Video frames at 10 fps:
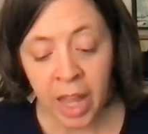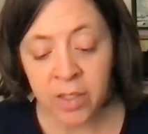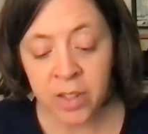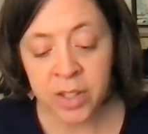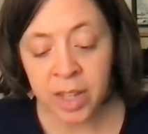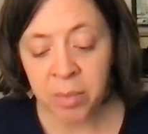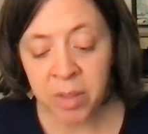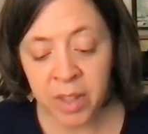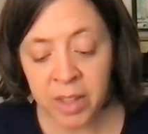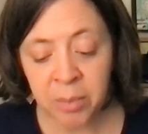And the same
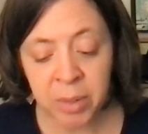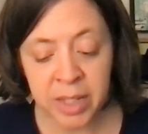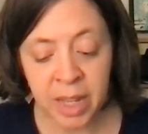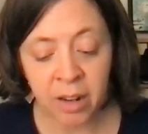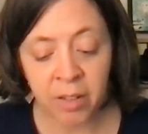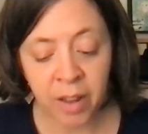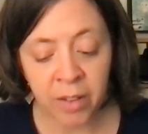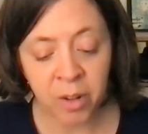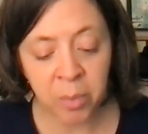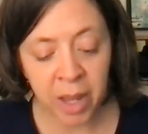thing can be said of
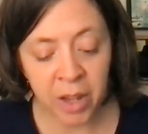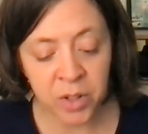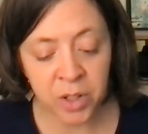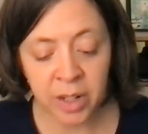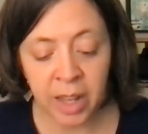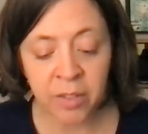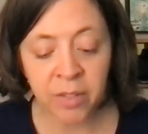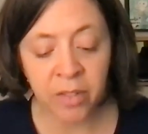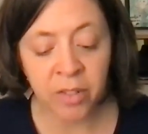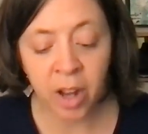every passion and of
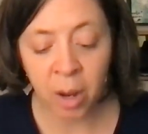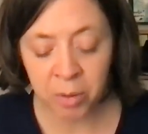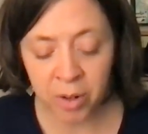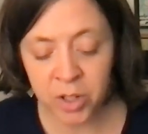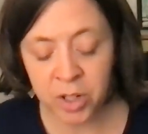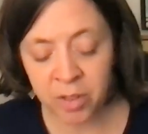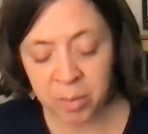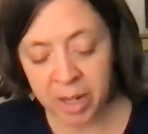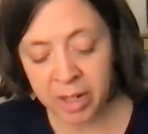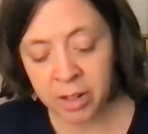every operation of the
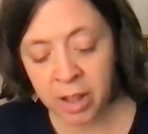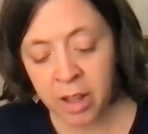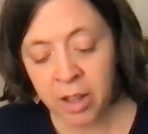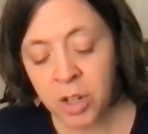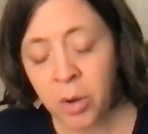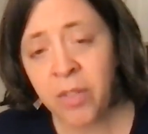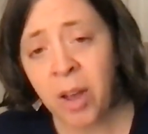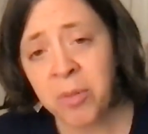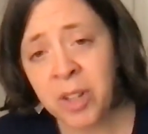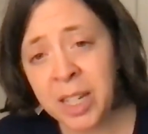mind. So if
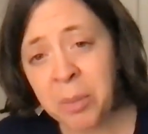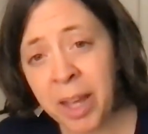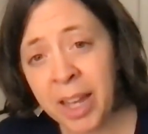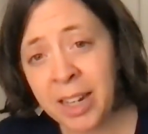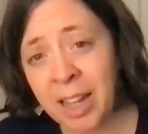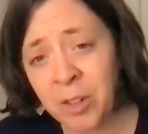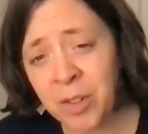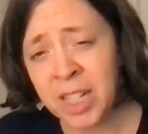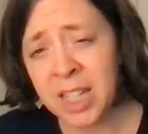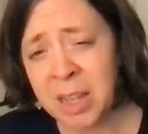I'm feeling a pain and you're
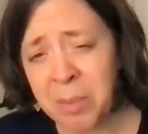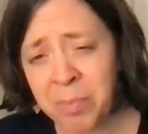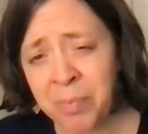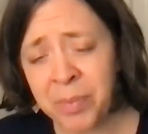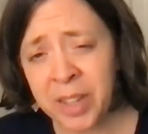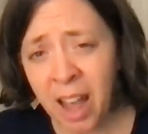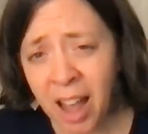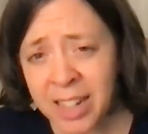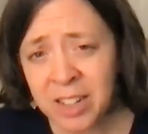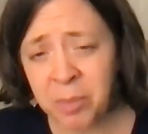feeling the same
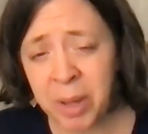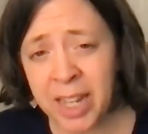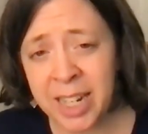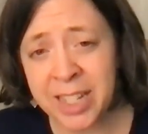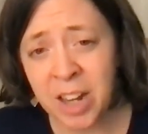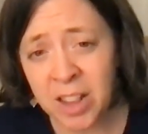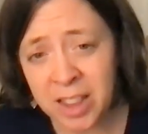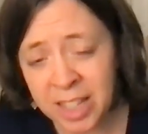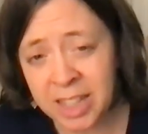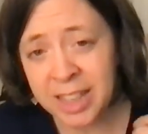kind of pain, it's not
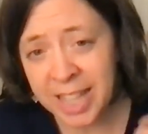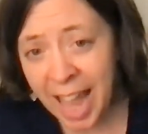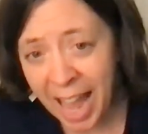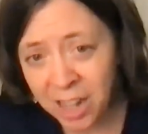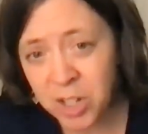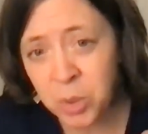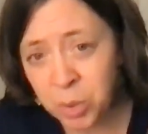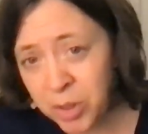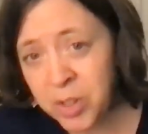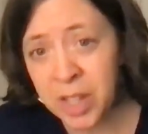the
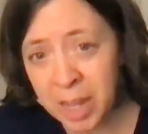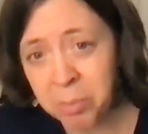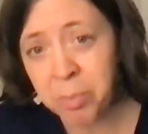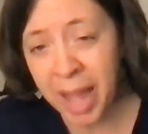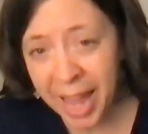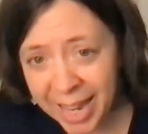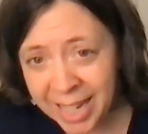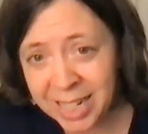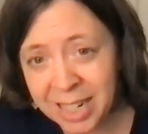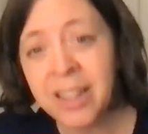actual same
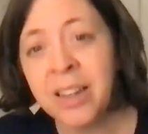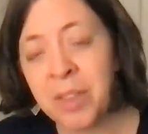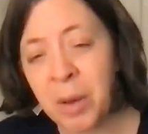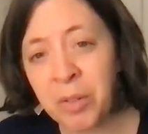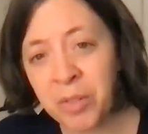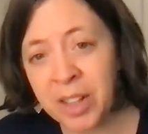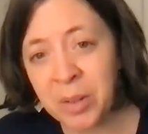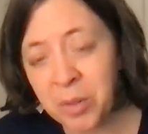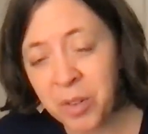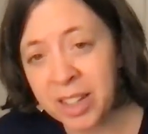pain that we're feeling.
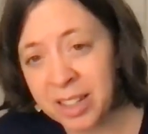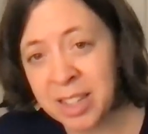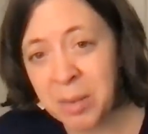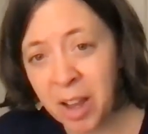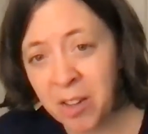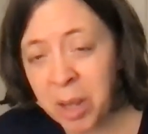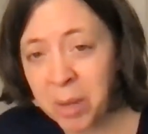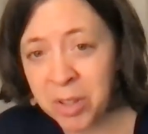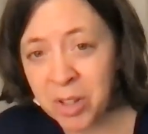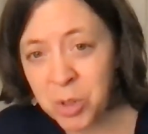We're feeling the same kind of
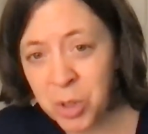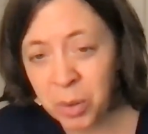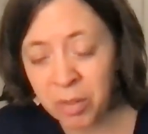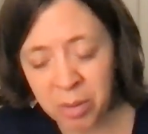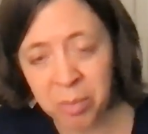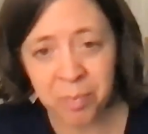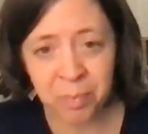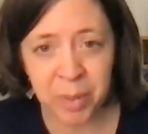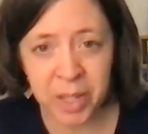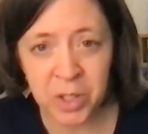pain, but there's two of them
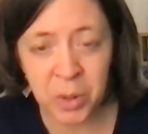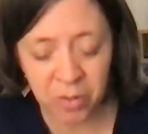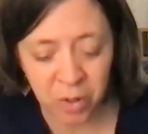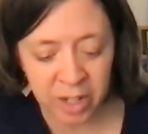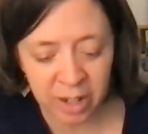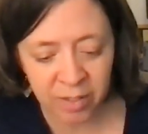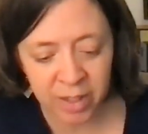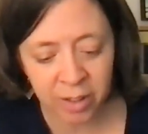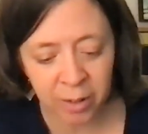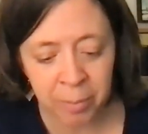because you have one and I have
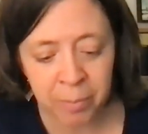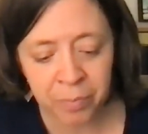the other.